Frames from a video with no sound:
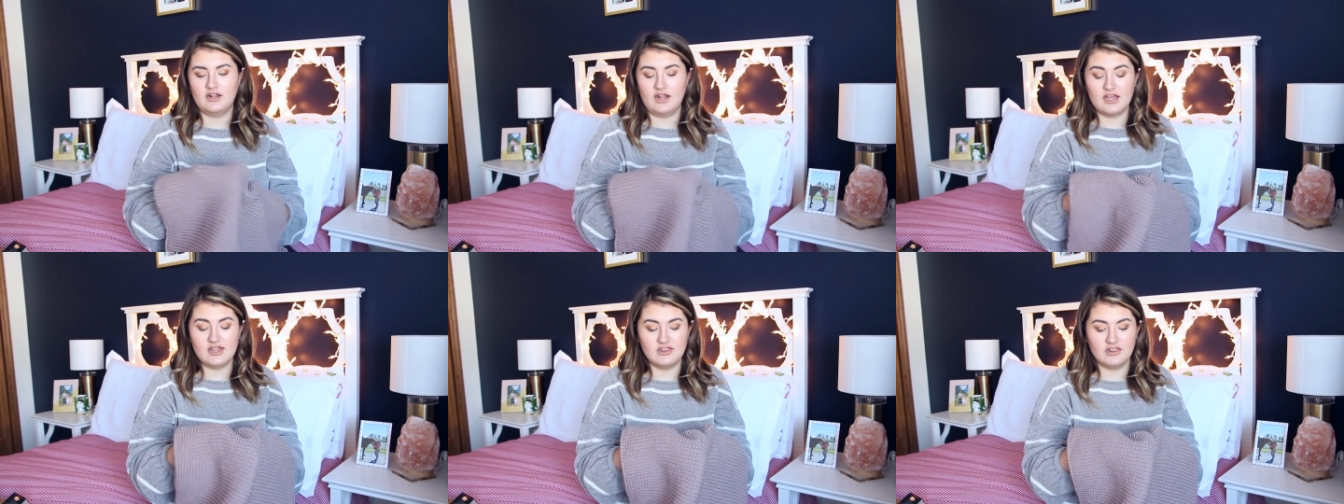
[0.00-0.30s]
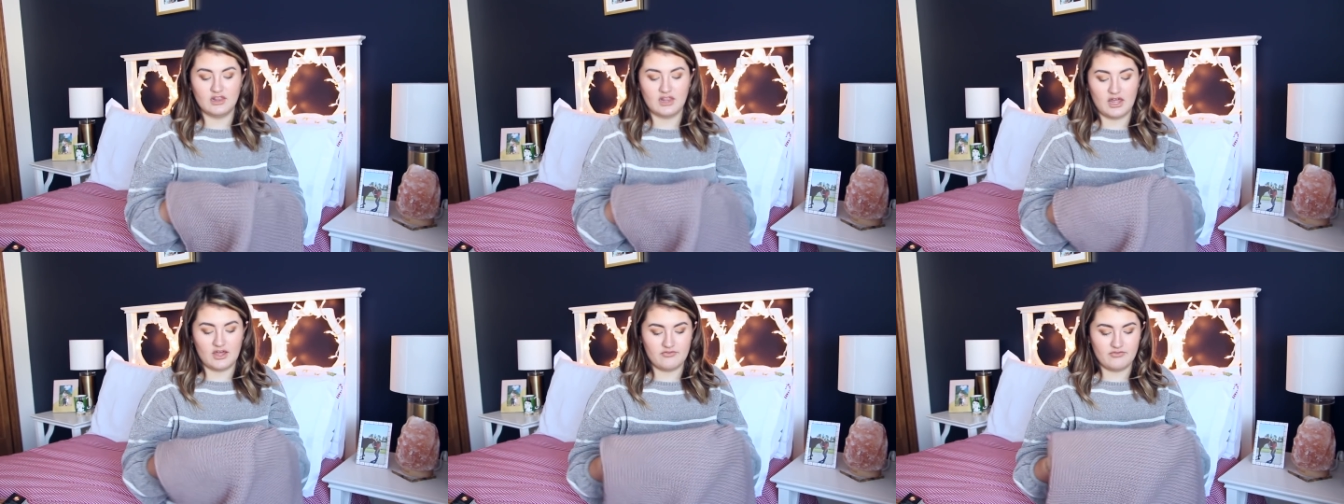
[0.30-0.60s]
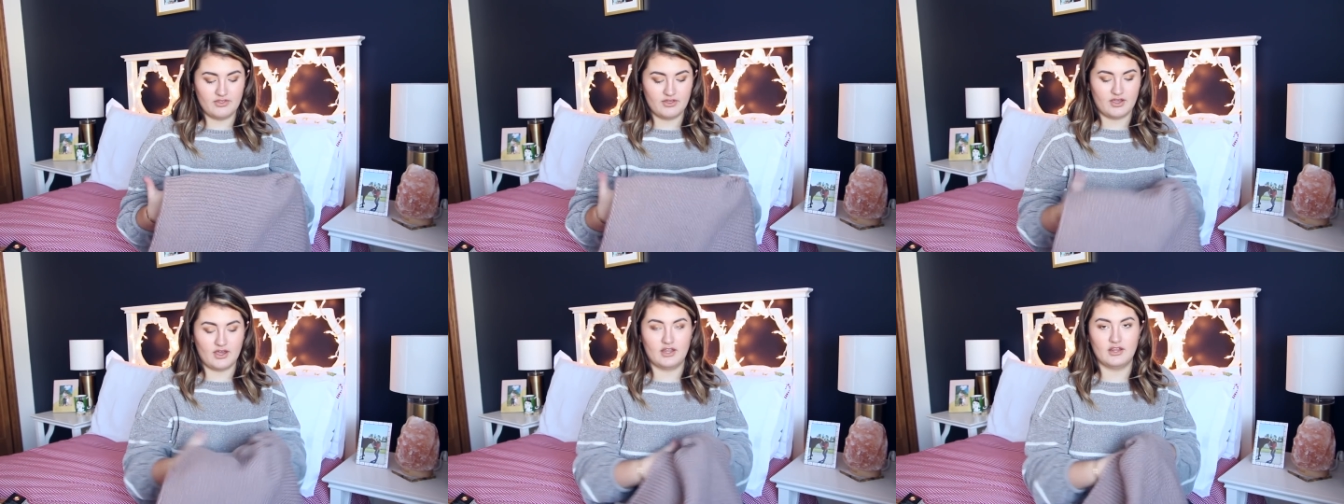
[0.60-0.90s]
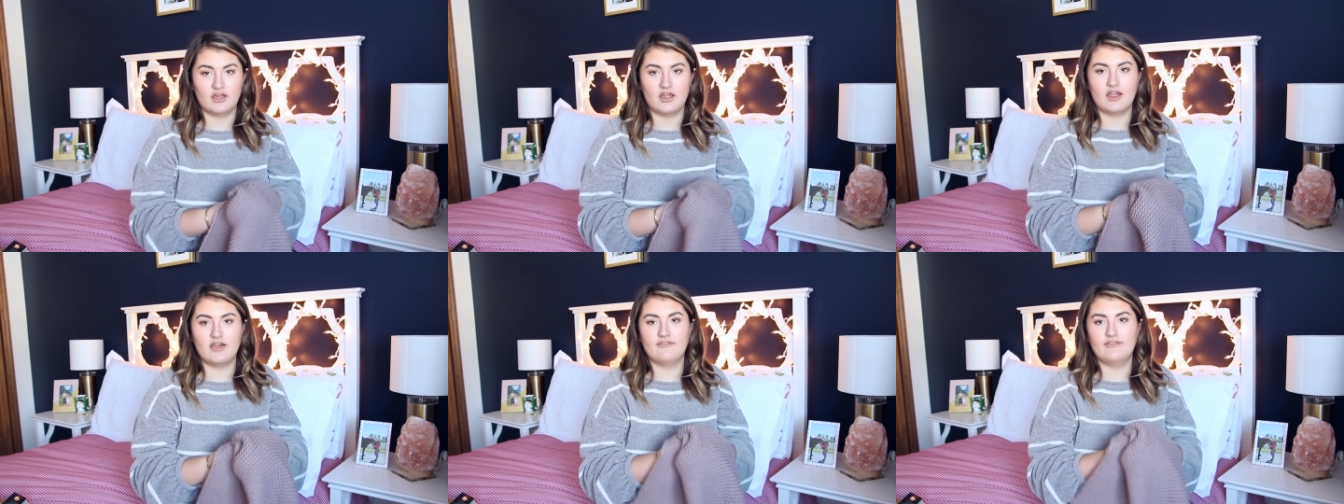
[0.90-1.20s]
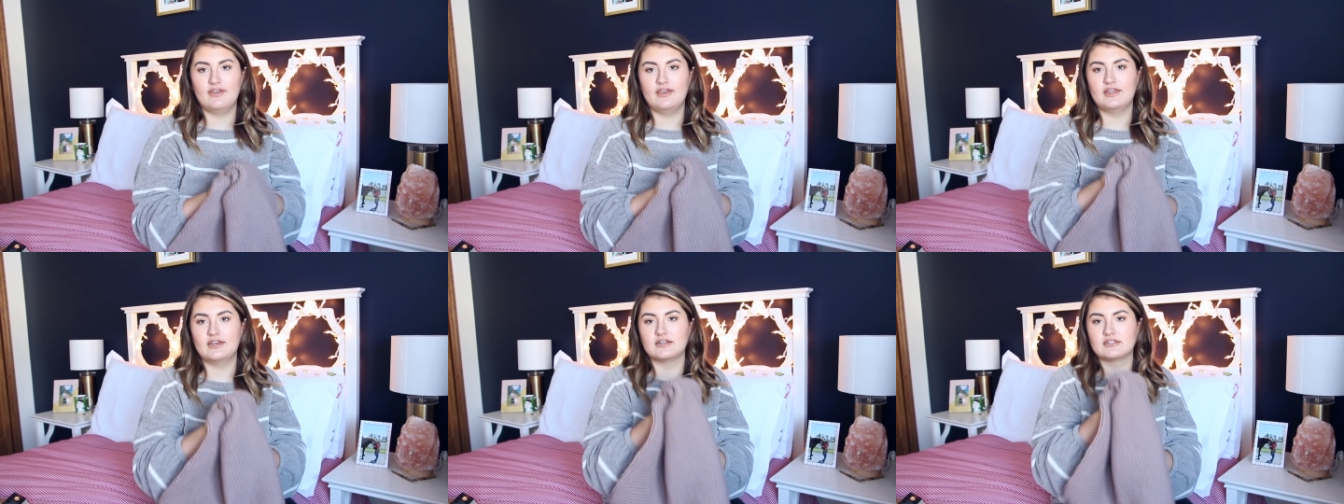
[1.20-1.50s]
I love the color of
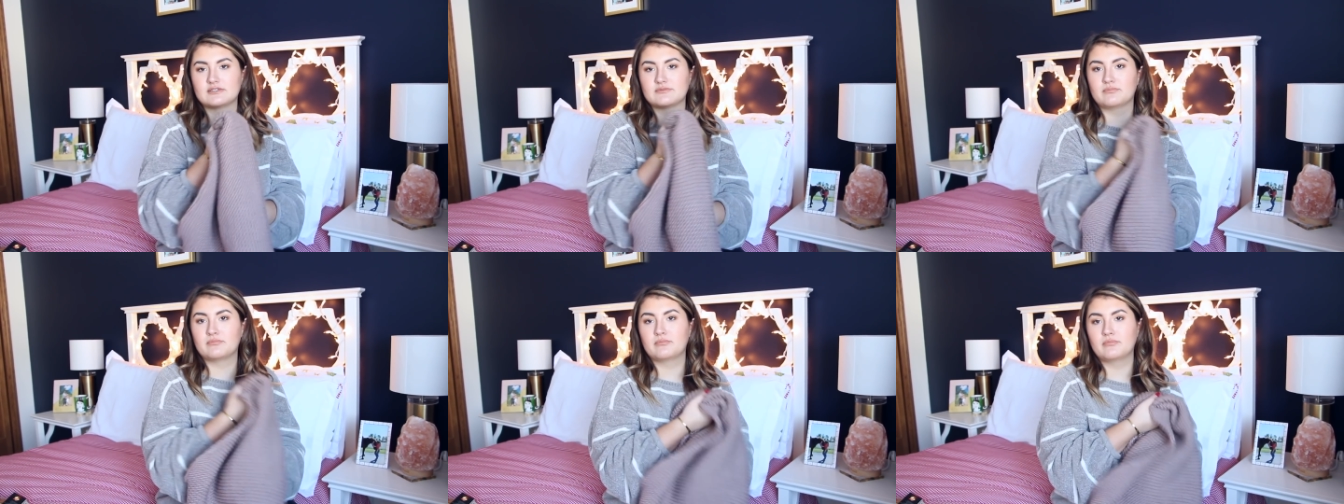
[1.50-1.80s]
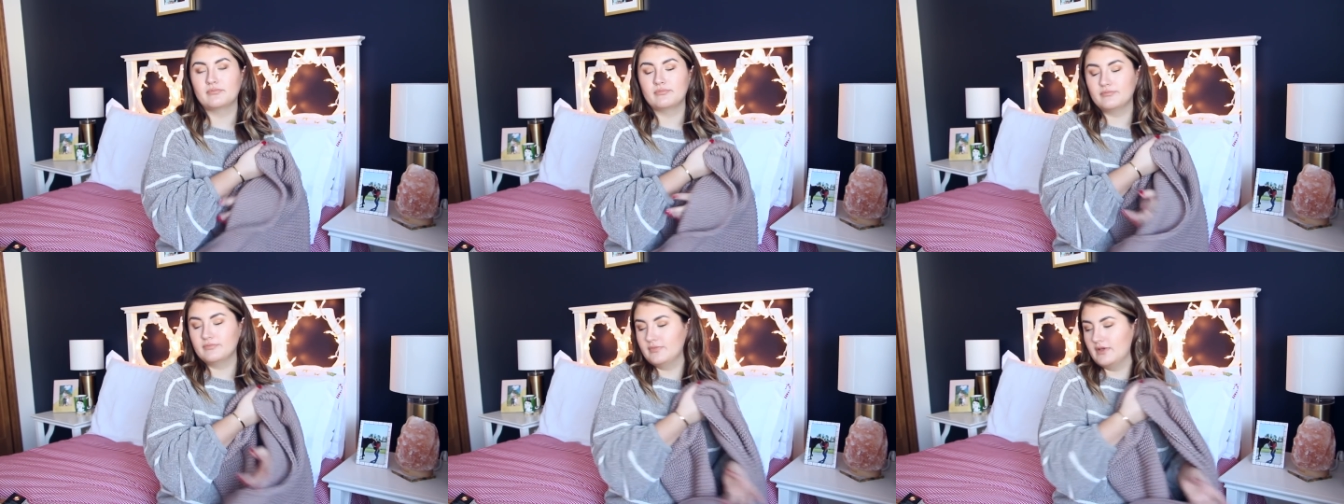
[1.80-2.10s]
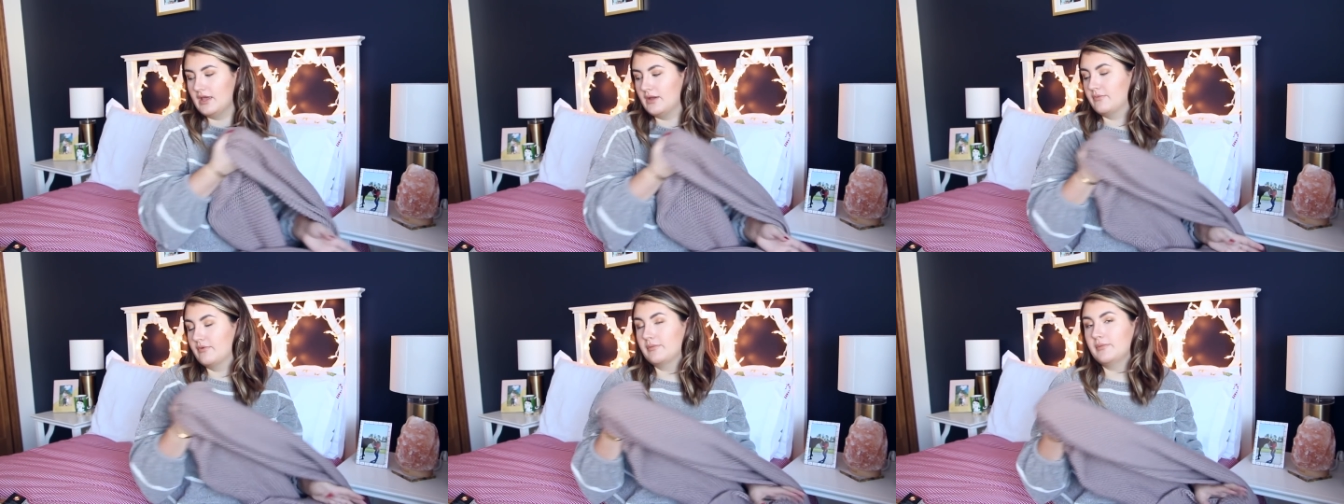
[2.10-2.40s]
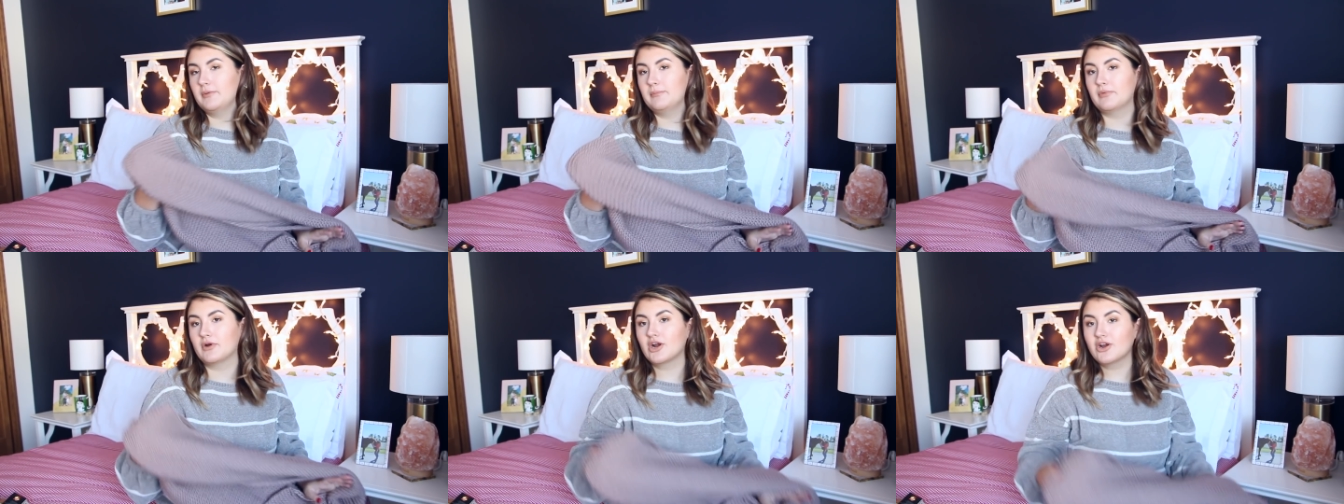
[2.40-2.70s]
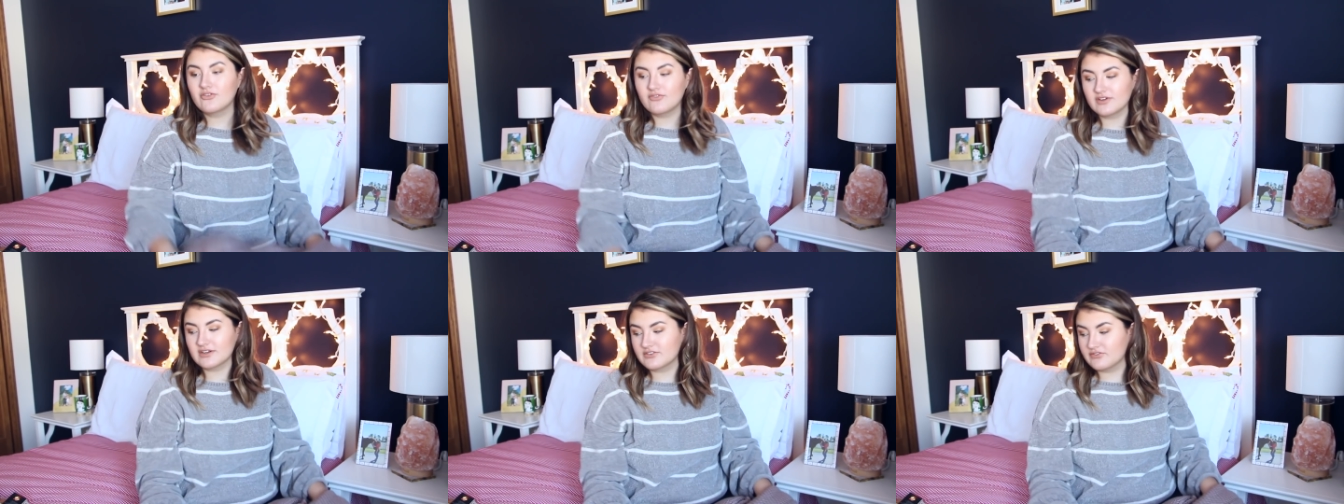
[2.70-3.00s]
it and it will be
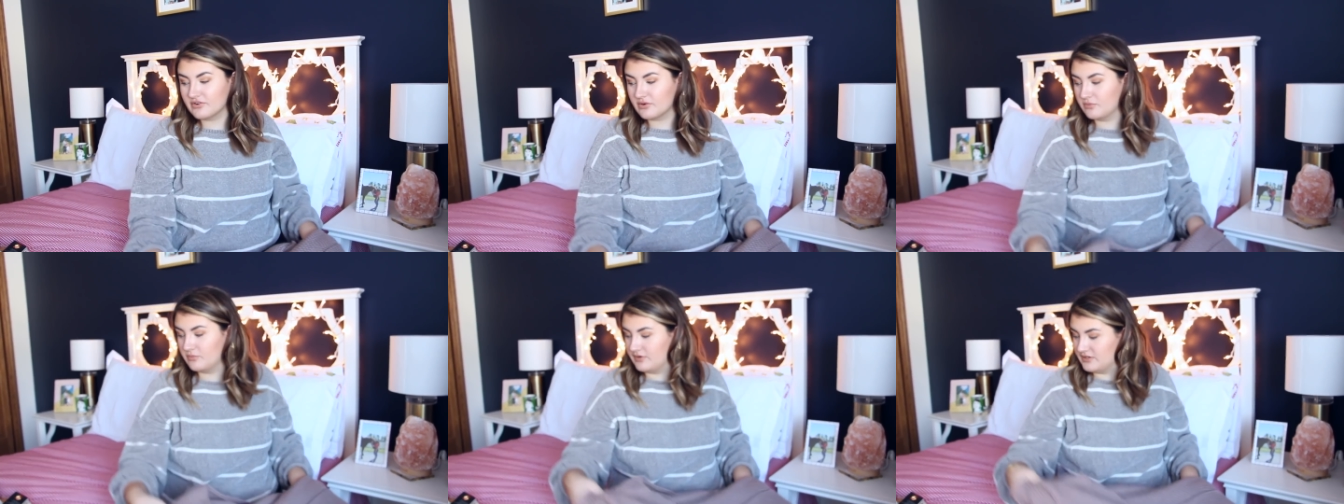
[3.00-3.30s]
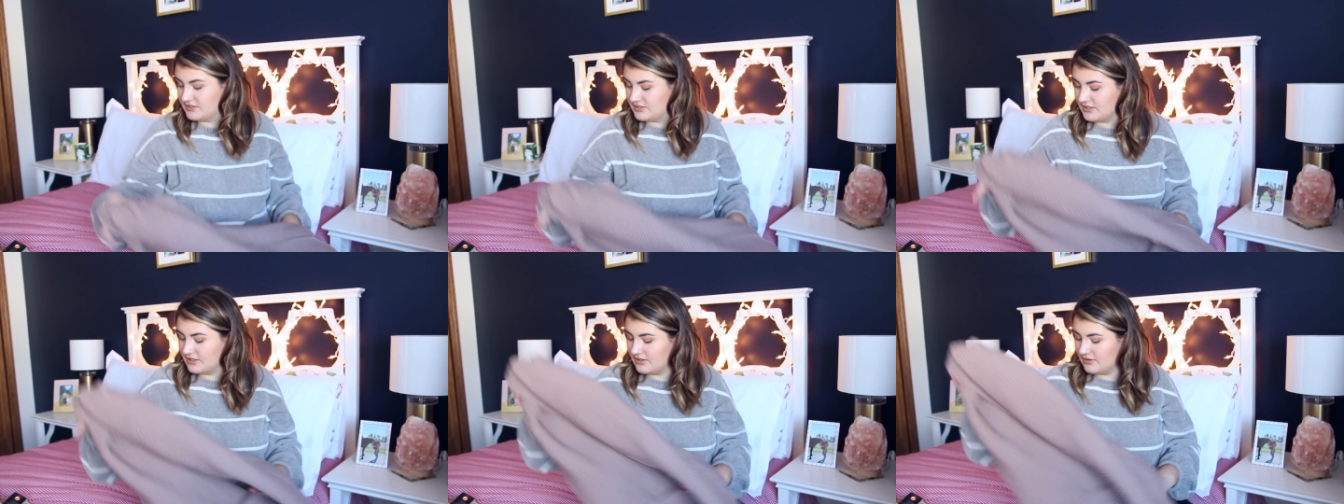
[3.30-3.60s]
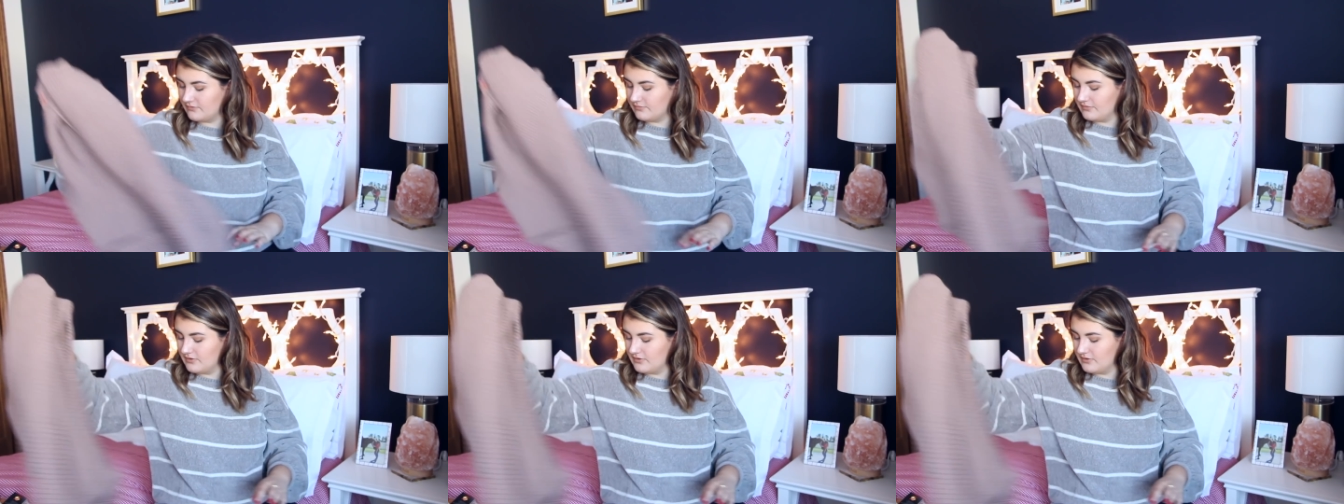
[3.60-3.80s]
perfect for winter.